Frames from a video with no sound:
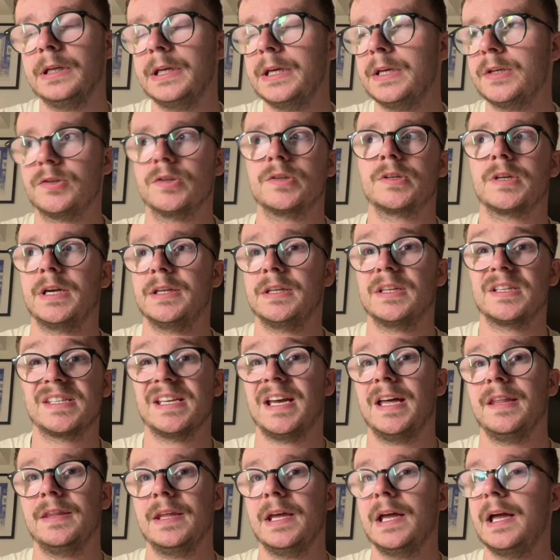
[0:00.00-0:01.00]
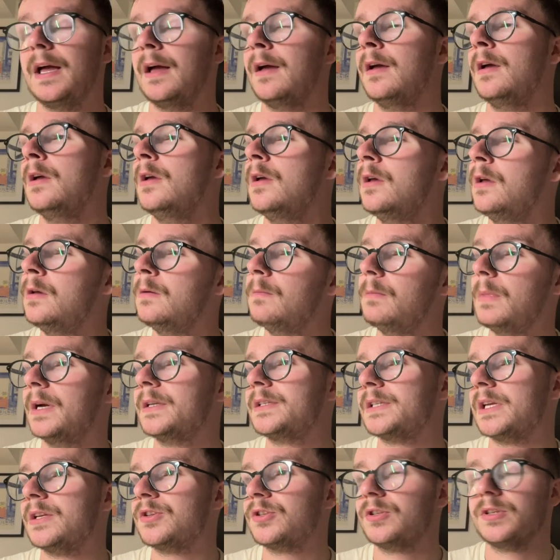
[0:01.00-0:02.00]
It's just kind of sat there. My
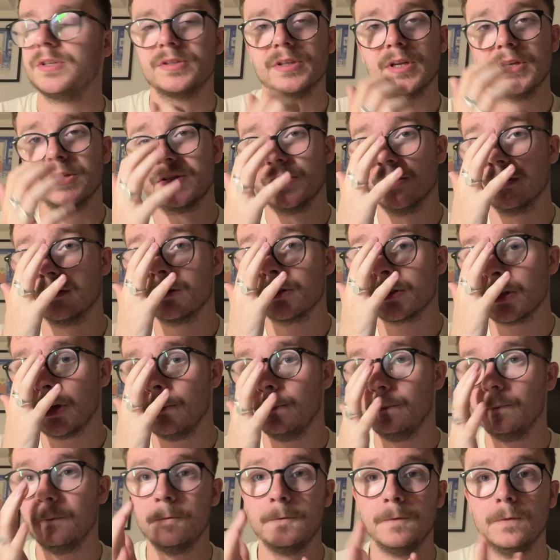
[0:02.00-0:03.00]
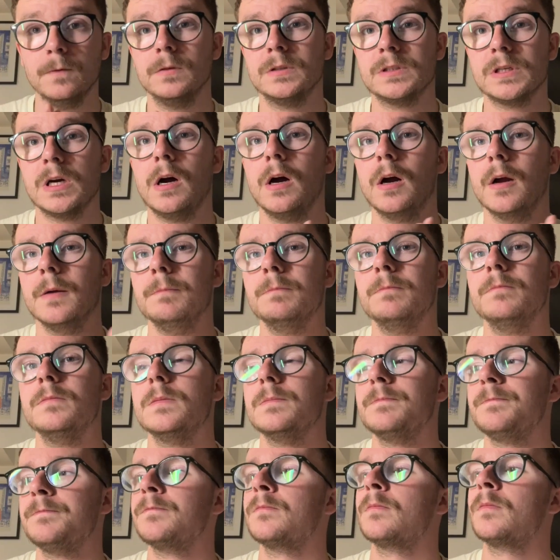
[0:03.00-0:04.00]
intention is that as soon as I'm full time,
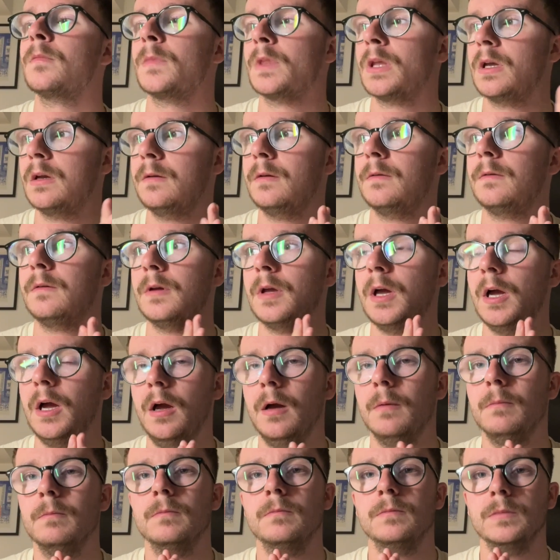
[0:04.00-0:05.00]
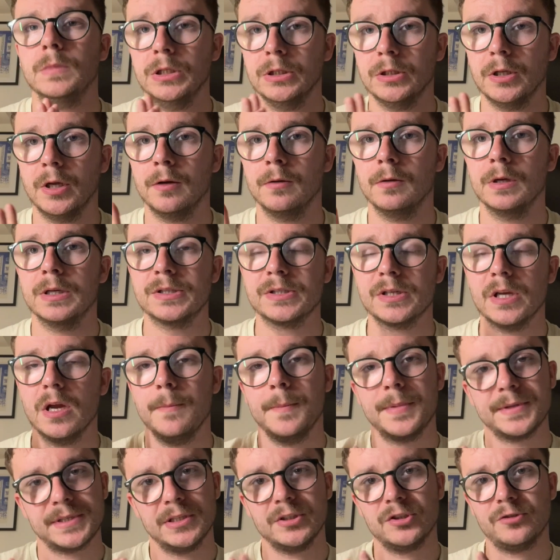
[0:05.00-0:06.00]
you know, a certain
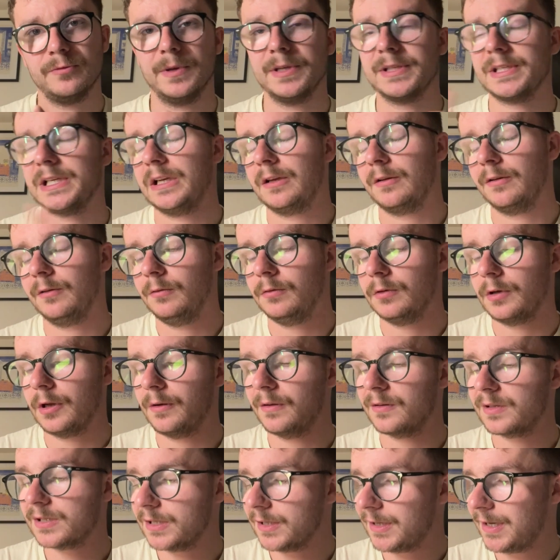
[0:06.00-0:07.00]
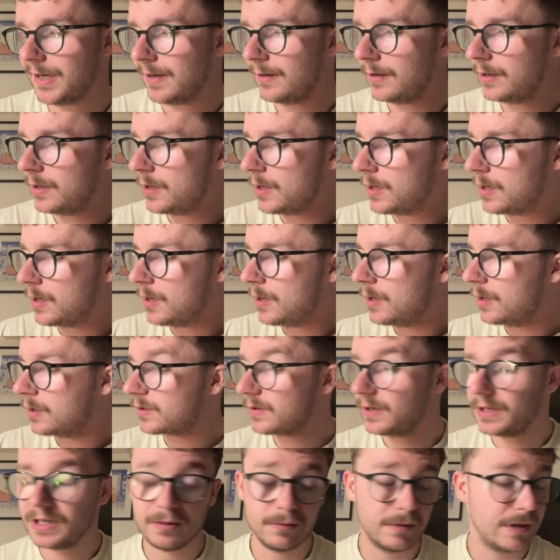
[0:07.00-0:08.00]
percentage of my salary will go into that. So
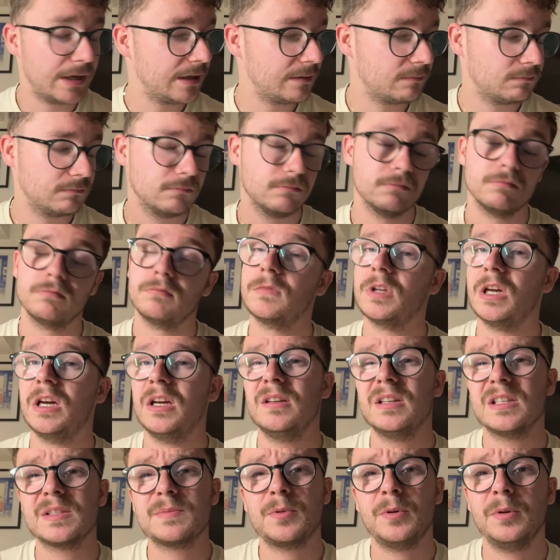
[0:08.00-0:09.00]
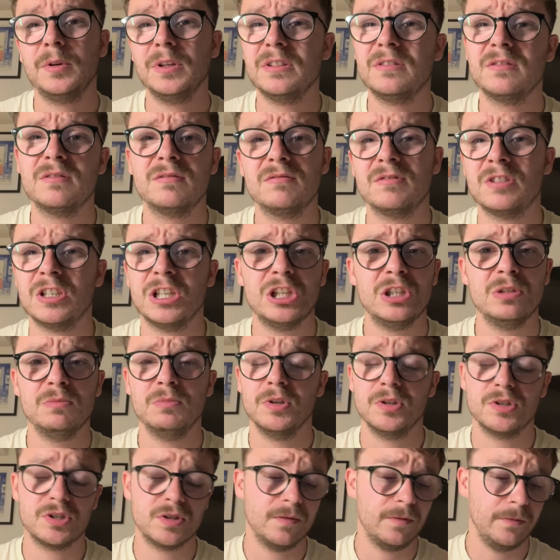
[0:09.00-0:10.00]
anyway, that's probably too
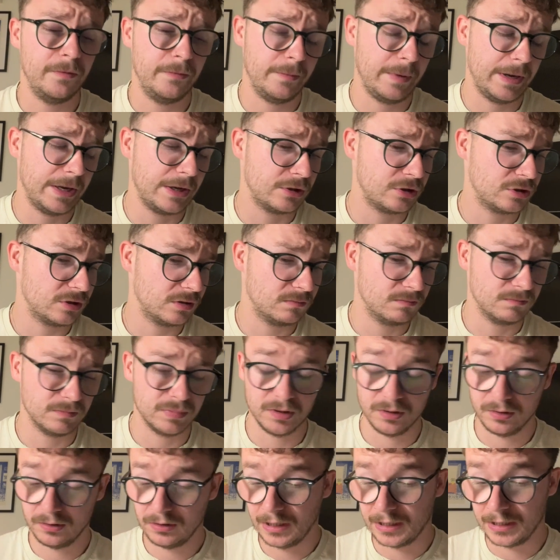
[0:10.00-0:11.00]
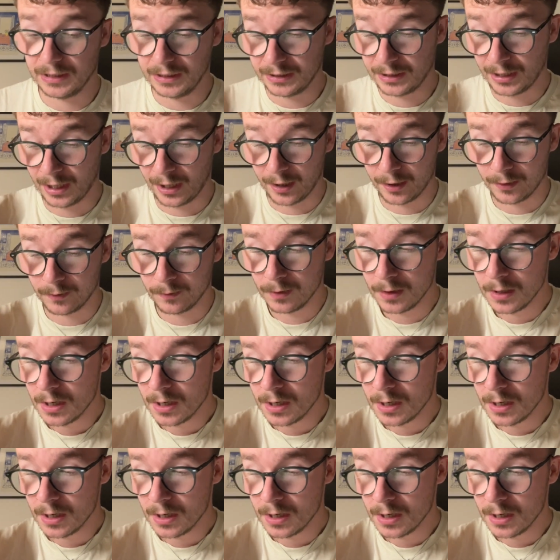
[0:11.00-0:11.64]
much information, but there you go.